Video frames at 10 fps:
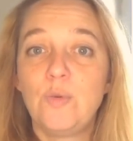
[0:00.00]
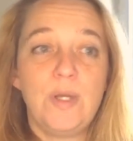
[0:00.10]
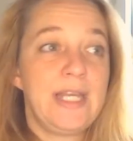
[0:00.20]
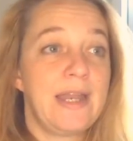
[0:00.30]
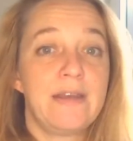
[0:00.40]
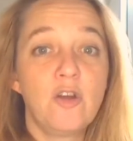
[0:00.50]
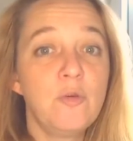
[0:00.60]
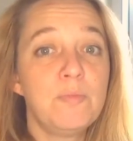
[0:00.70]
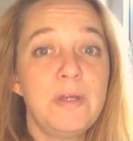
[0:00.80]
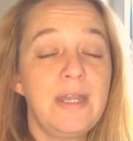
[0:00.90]
we get a
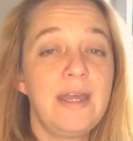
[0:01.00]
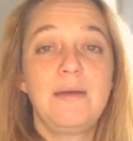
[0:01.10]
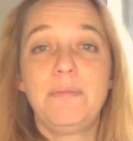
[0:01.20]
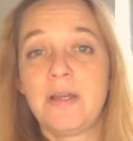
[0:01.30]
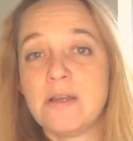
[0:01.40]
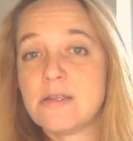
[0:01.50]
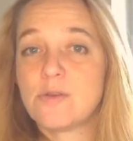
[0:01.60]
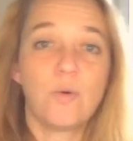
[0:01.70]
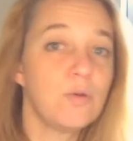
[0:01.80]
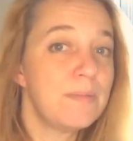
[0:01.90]
dopamine hit because it's
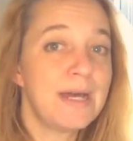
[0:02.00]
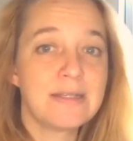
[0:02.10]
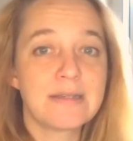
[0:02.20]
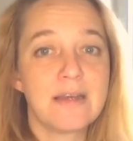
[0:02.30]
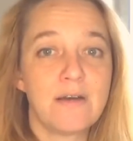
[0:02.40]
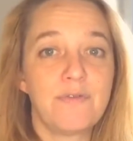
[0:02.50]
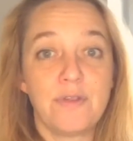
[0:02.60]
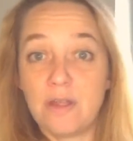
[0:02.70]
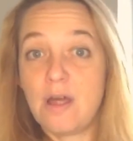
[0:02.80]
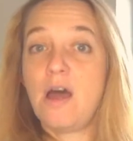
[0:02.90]
all the bad stuff
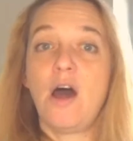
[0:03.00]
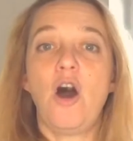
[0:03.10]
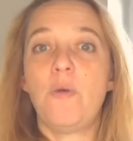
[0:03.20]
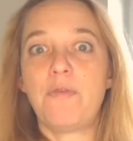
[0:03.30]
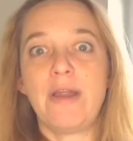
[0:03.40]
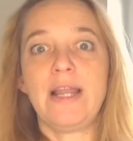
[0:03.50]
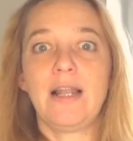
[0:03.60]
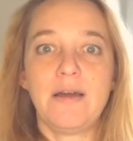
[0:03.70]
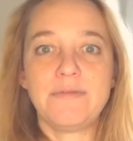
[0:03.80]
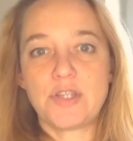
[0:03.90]
that our brain
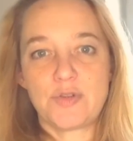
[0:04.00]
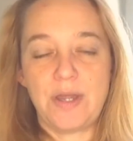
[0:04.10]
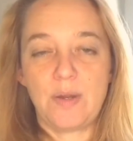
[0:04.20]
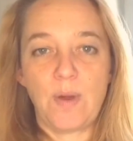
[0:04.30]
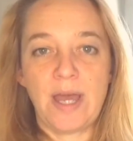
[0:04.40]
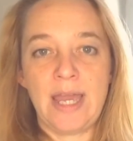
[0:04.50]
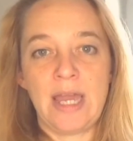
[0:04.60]
loves straight away,